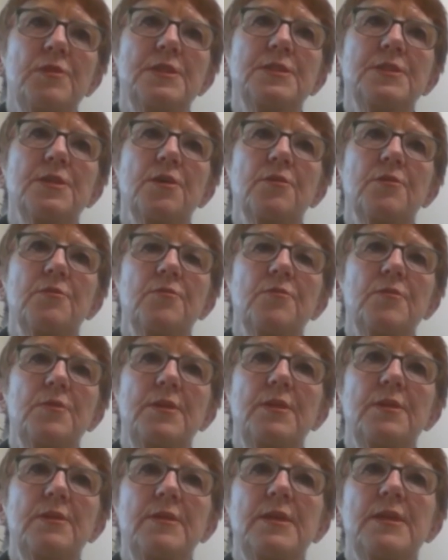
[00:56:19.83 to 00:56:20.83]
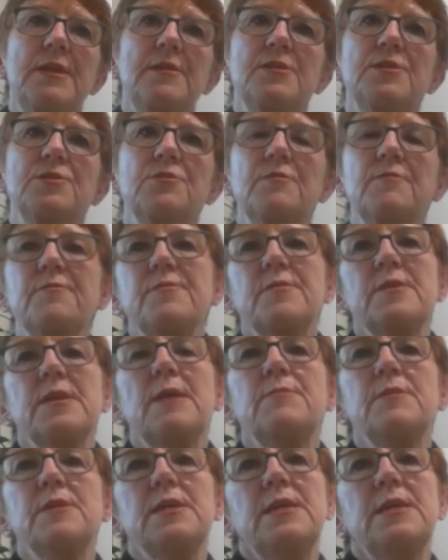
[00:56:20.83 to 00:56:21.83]
So they're the sort of
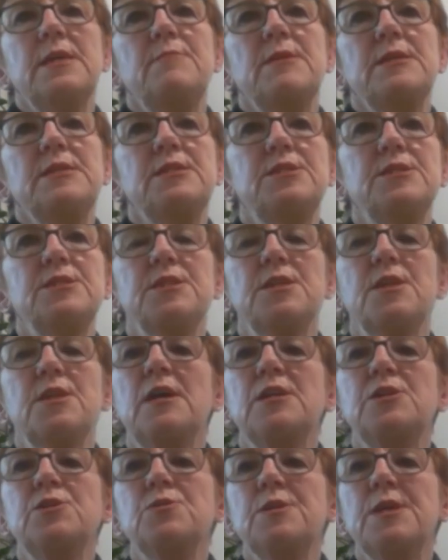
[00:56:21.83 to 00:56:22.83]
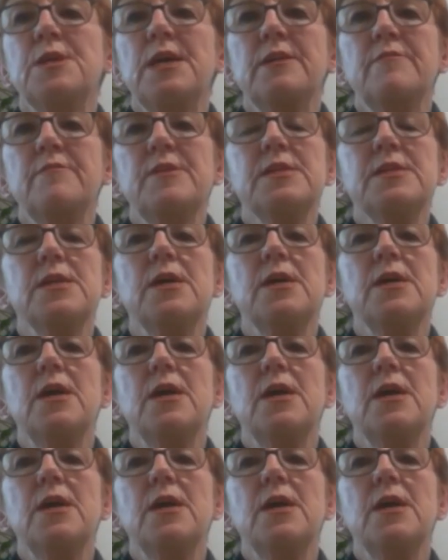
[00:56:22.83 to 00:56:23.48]
couple of key messages that I took out of it.